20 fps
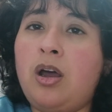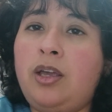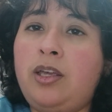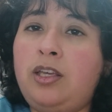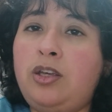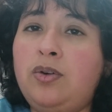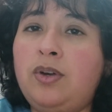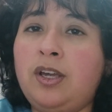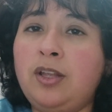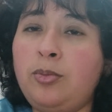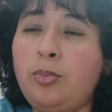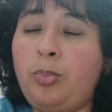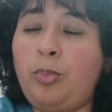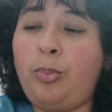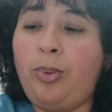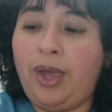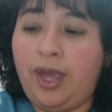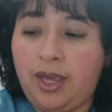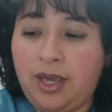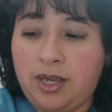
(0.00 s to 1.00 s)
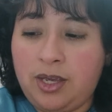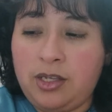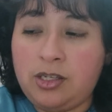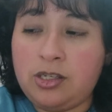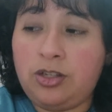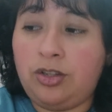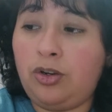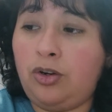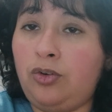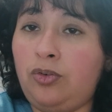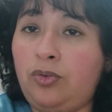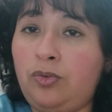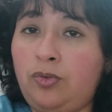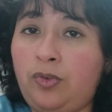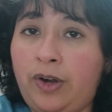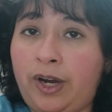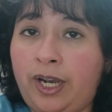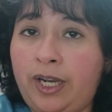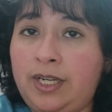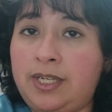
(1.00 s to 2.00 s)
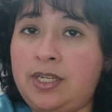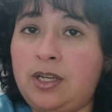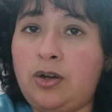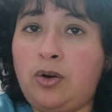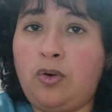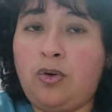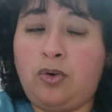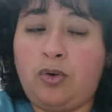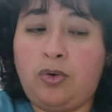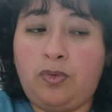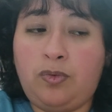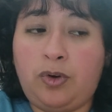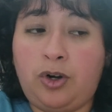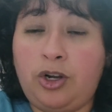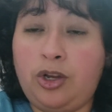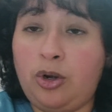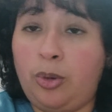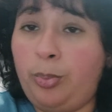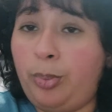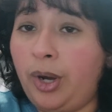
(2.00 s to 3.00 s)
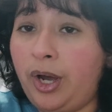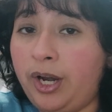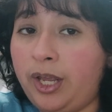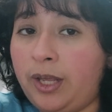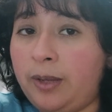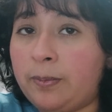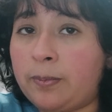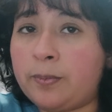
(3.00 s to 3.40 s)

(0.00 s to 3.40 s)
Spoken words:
you can paint or write over your body.